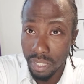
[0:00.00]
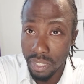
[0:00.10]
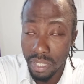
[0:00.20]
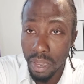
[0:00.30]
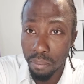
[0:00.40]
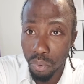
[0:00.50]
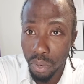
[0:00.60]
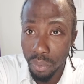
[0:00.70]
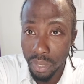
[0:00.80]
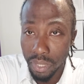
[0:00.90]
is
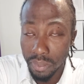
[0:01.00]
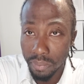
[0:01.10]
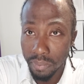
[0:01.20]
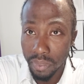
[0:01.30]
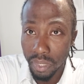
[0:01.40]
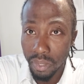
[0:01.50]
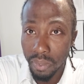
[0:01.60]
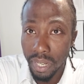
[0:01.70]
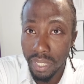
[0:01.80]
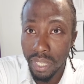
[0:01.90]
temporary,
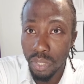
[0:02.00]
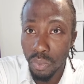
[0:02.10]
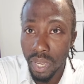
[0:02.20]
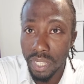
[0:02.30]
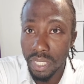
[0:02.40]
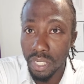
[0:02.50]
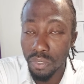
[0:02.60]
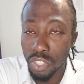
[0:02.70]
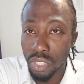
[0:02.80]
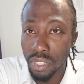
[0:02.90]
right? That's why
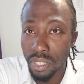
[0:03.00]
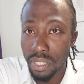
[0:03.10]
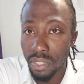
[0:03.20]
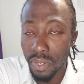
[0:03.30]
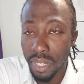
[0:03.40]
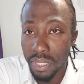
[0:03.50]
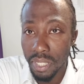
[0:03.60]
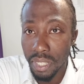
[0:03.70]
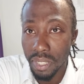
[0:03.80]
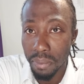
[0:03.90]
even Jesus Christ
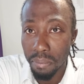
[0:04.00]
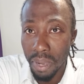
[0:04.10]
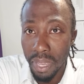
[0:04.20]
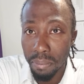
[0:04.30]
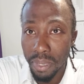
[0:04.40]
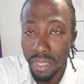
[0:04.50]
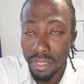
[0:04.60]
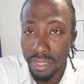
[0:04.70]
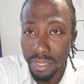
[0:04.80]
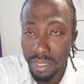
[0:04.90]
said, "My
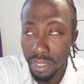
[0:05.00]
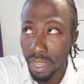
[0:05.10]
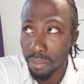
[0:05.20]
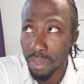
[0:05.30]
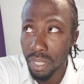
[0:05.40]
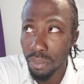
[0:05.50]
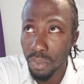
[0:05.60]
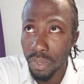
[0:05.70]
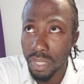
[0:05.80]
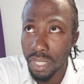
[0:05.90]
peace." I believe
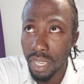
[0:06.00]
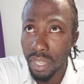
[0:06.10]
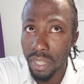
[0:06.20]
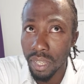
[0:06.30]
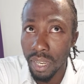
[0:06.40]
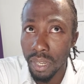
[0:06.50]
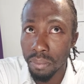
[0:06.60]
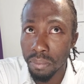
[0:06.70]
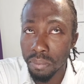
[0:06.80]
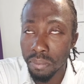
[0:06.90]
he was saying,
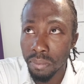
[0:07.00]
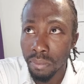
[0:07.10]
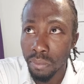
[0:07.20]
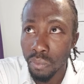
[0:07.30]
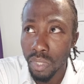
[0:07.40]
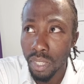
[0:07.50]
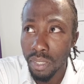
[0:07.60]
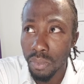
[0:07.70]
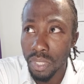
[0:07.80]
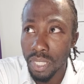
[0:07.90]
um,
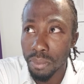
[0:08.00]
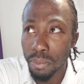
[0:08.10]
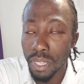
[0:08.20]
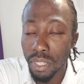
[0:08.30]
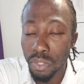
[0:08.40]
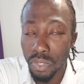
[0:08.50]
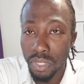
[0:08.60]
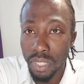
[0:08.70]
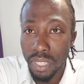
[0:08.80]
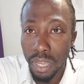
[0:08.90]
he was speaking to his
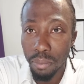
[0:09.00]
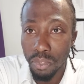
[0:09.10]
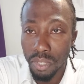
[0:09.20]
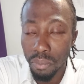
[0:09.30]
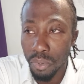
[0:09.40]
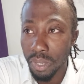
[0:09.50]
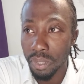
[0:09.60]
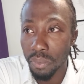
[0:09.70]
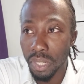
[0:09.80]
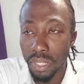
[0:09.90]
disciples somewhere
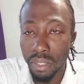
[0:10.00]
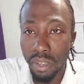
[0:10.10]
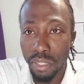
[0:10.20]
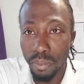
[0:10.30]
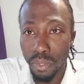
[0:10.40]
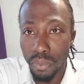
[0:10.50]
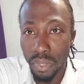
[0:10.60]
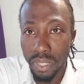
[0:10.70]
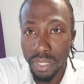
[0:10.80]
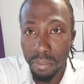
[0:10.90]
in one of the Gospels,
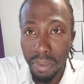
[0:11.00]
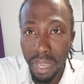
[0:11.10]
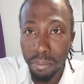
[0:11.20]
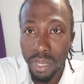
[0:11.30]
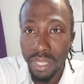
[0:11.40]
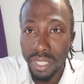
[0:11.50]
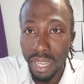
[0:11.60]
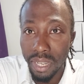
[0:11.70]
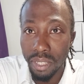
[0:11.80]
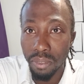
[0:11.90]
where he said, "My peace
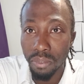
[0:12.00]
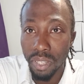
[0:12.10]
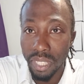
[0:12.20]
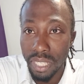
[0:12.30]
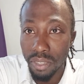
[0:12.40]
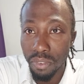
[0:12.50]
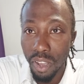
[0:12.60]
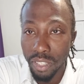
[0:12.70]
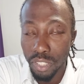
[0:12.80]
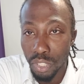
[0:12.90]
I leave leave
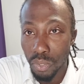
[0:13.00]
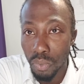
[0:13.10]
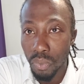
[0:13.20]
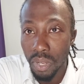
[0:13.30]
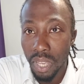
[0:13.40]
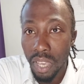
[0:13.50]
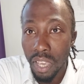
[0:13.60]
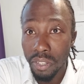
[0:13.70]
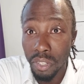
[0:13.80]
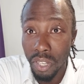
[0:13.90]
unto you,
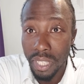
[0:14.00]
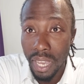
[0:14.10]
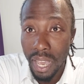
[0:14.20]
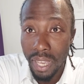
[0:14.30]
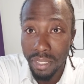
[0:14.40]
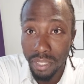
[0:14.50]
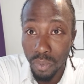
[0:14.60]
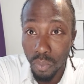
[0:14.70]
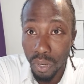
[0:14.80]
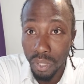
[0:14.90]
not as
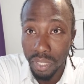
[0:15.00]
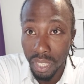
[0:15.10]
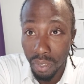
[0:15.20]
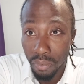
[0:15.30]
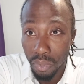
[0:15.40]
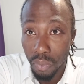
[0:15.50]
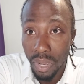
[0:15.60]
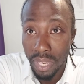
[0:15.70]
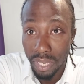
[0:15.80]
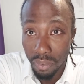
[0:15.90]
the world give do
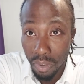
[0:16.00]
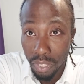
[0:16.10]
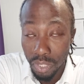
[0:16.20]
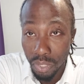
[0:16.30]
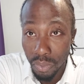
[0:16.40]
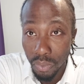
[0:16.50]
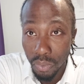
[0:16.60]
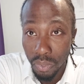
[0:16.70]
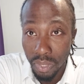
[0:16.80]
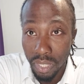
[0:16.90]
i give unto you
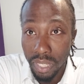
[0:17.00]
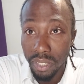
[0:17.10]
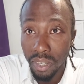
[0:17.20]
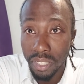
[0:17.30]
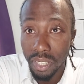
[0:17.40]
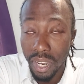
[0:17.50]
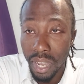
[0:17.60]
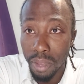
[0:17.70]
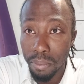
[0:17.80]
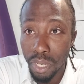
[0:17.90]
let not your
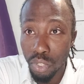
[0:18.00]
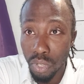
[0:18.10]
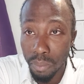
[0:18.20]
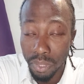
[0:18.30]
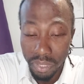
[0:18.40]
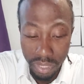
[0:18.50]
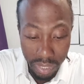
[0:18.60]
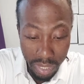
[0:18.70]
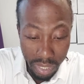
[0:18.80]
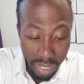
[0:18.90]
heart be troubled
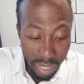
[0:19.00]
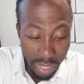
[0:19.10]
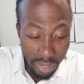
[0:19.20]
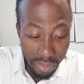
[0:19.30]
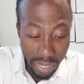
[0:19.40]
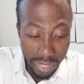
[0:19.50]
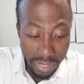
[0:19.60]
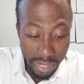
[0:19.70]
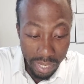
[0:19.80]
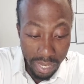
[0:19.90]

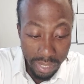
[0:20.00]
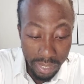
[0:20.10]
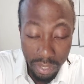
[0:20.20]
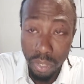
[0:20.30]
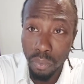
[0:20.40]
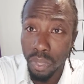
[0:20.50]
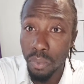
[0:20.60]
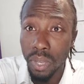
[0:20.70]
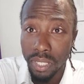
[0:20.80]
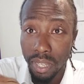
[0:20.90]
right and
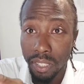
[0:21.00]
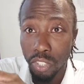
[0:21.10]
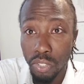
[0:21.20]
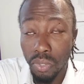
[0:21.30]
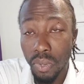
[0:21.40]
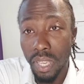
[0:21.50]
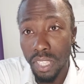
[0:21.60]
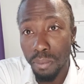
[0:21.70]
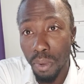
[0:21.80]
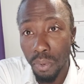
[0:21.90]
he went on just to
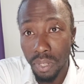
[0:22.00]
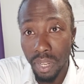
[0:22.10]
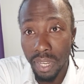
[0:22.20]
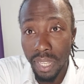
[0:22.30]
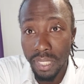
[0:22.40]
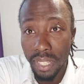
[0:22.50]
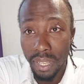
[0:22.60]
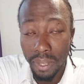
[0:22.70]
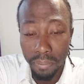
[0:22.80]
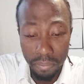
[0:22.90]
expound on that
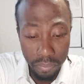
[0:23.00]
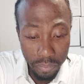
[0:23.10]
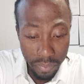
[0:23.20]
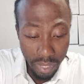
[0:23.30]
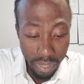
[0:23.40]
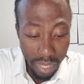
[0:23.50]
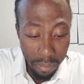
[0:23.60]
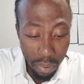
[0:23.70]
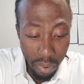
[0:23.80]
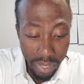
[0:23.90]
um on
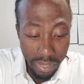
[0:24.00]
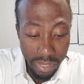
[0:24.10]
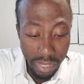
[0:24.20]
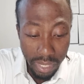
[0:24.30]
that point